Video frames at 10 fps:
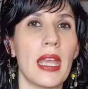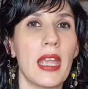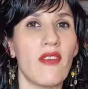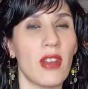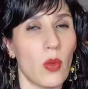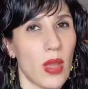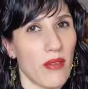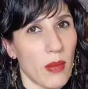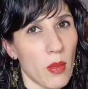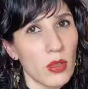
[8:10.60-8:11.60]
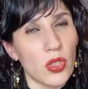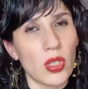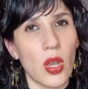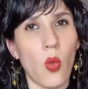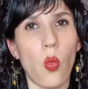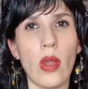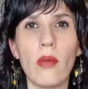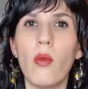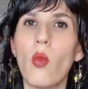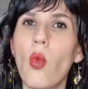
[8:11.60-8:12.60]
even if we have a monster, we
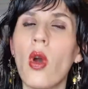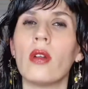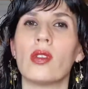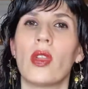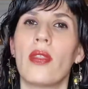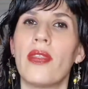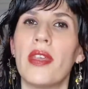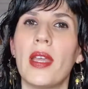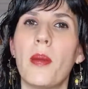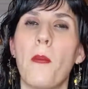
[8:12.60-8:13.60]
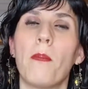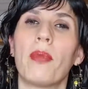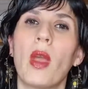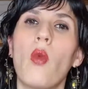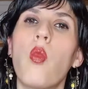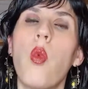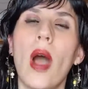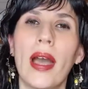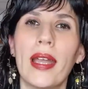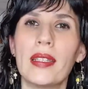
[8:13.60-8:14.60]
want the
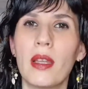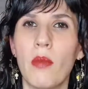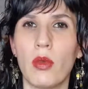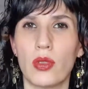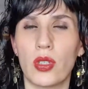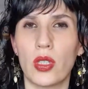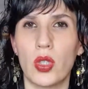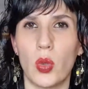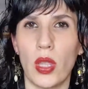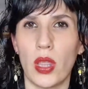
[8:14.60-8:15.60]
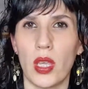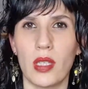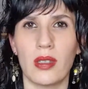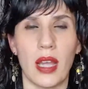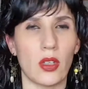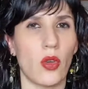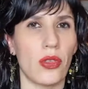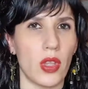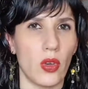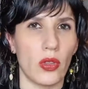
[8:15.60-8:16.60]
why is the monster doing this, that, or
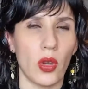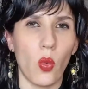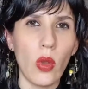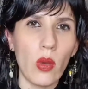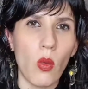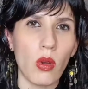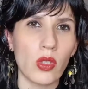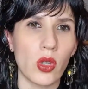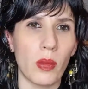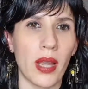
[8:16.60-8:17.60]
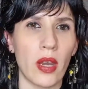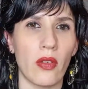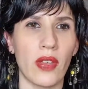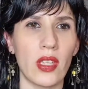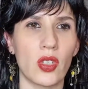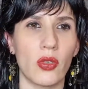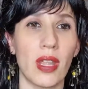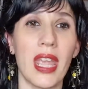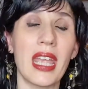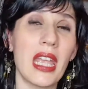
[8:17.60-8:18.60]
the other. We want some kind of
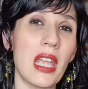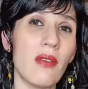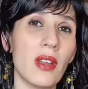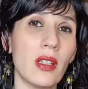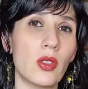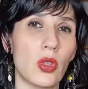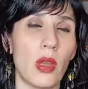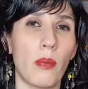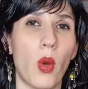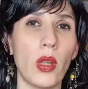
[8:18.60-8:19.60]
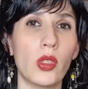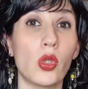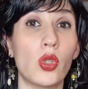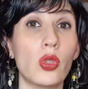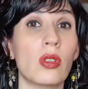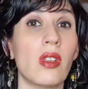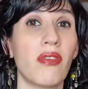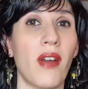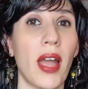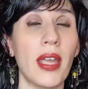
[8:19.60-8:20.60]
history, even to the point to
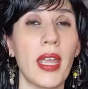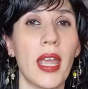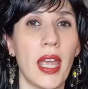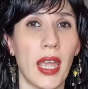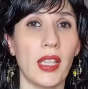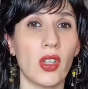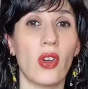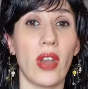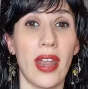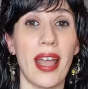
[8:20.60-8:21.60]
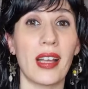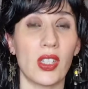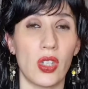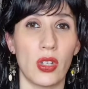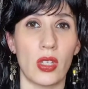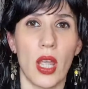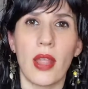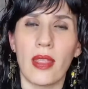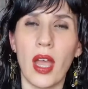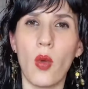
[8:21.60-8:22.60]
justify his or her actions.
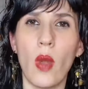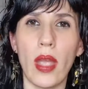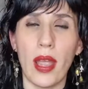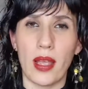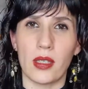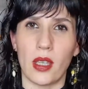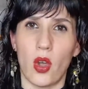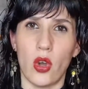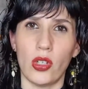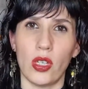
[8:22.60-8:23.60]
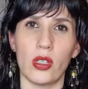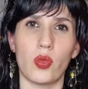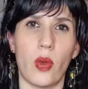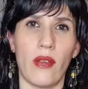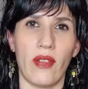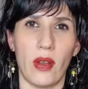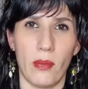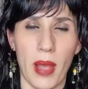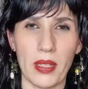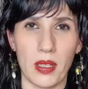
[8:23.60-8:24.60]
That way, as audience, we feel
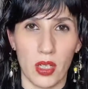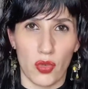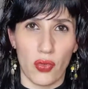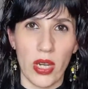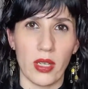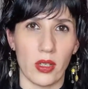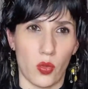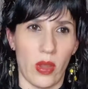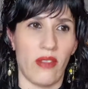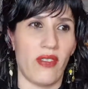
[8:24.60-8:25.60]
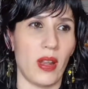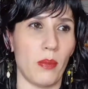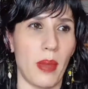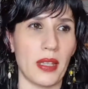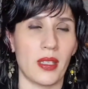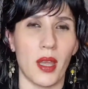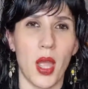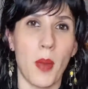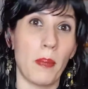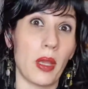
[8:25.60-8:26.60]
better. As readers, we feel better,
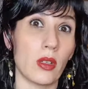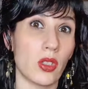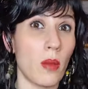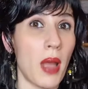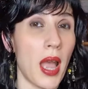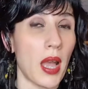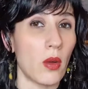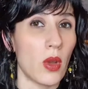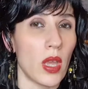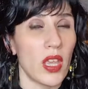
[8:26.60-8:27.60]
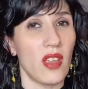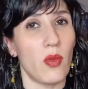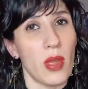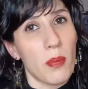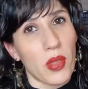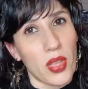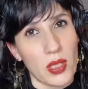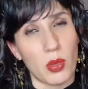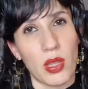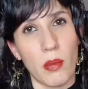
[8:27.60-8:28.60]
because somehow, if we
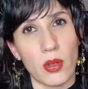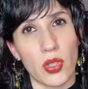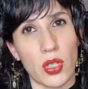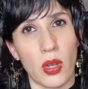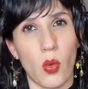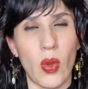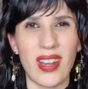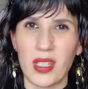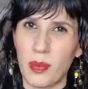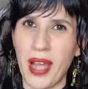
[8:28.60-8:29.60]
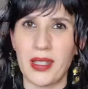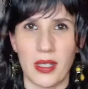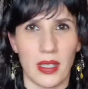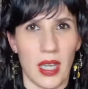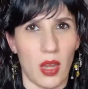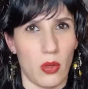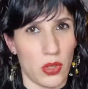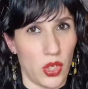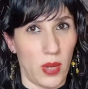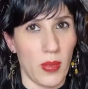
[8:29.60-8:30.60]
empathize with the monster, we're as bad as he or
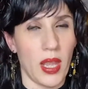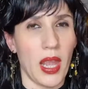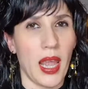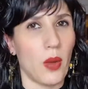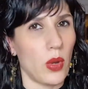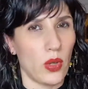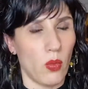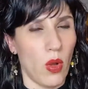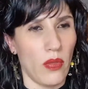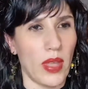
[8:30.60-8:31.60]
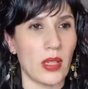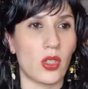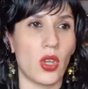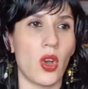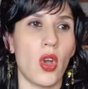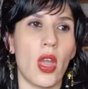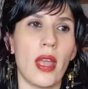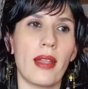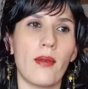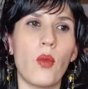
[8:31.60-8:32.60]
she, and we don't want that. So
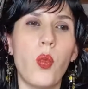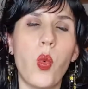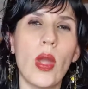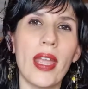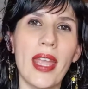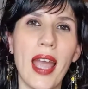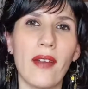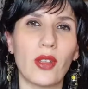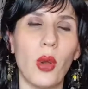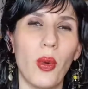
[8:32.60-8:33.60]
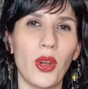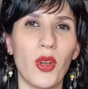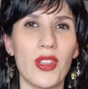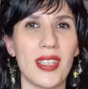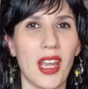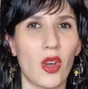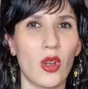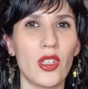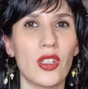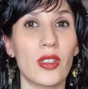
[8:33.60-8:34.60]
we have to work on the
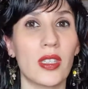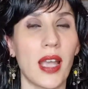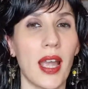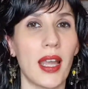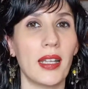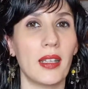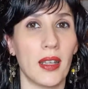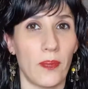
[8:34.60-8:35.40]
psychological side